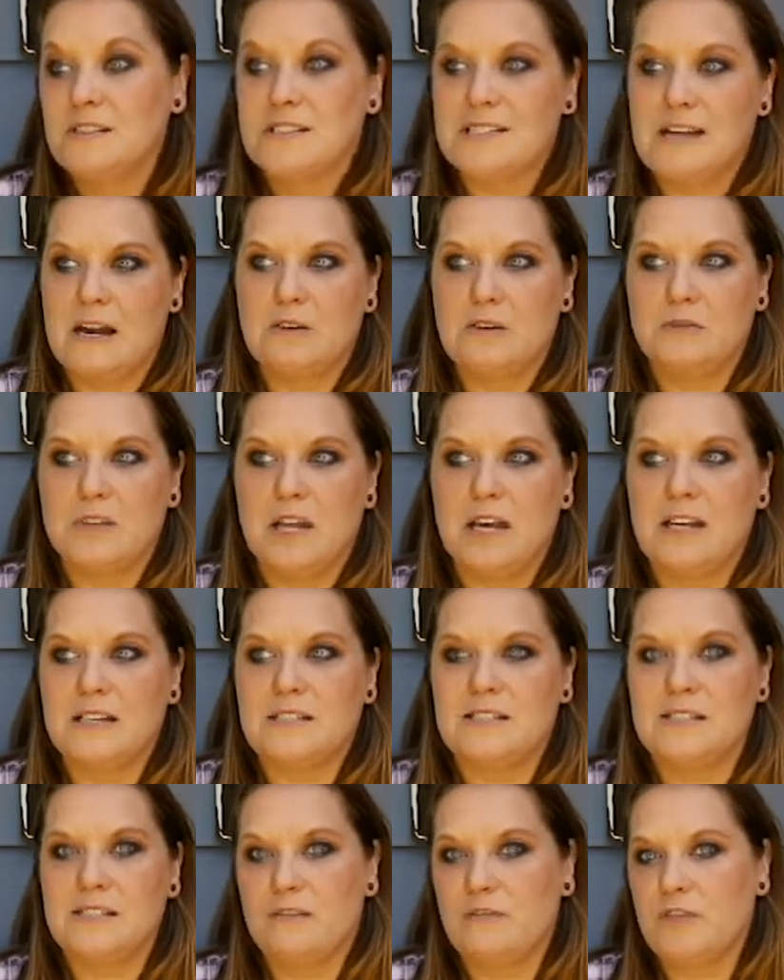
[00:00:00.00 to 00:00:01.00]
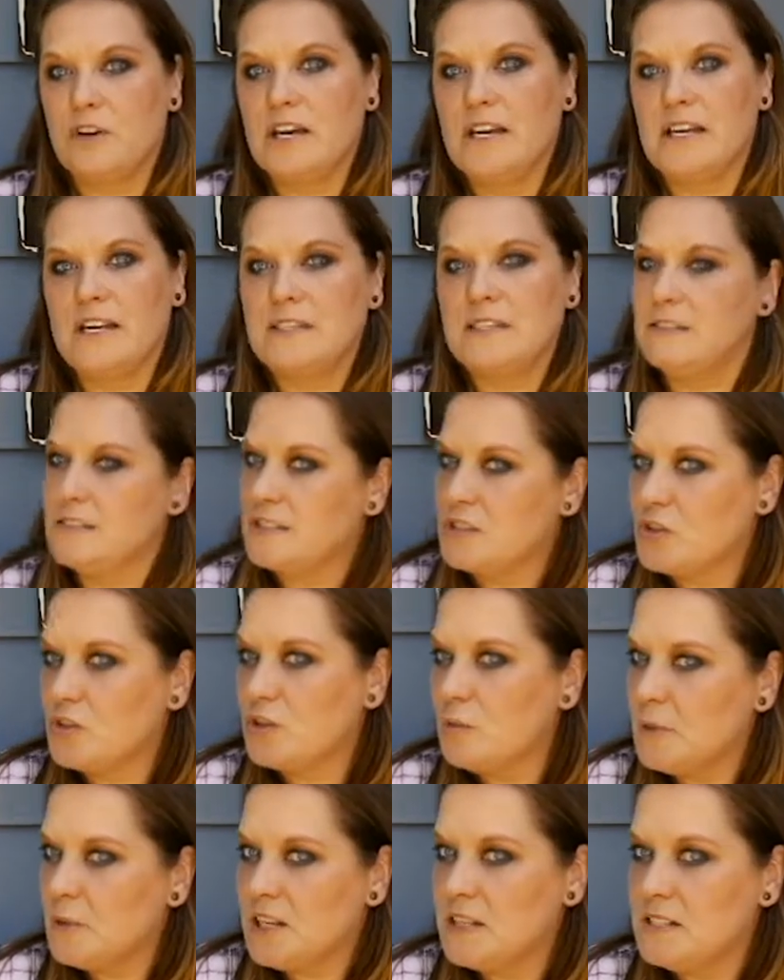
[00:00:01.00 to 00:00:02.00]
sound like different
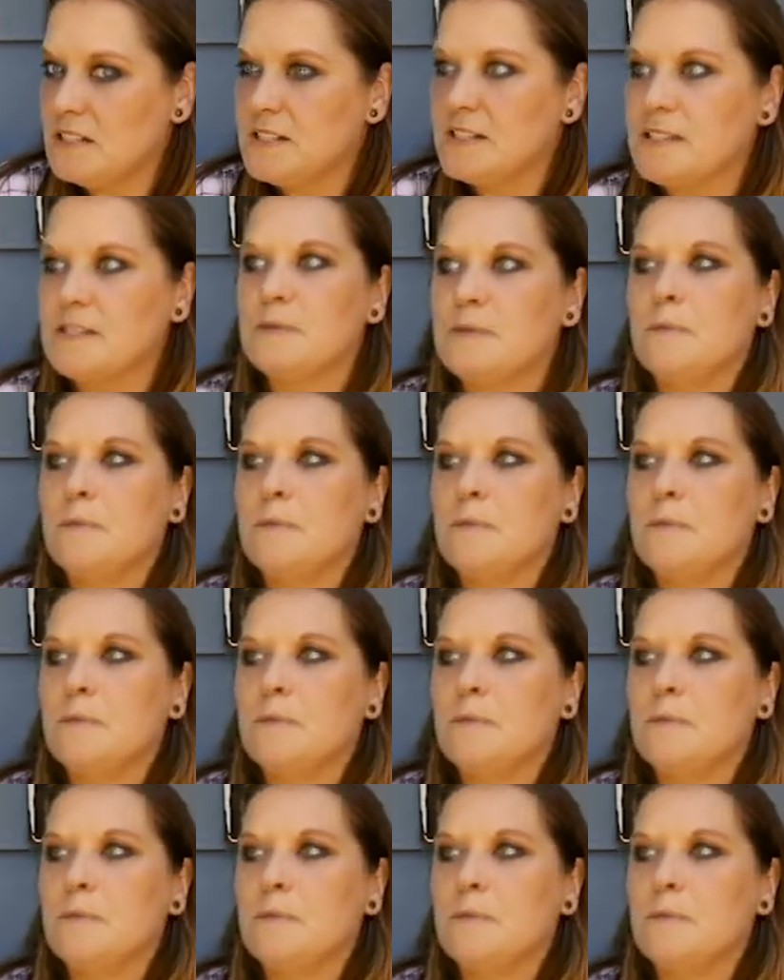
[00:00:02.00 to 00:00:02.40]
instruments.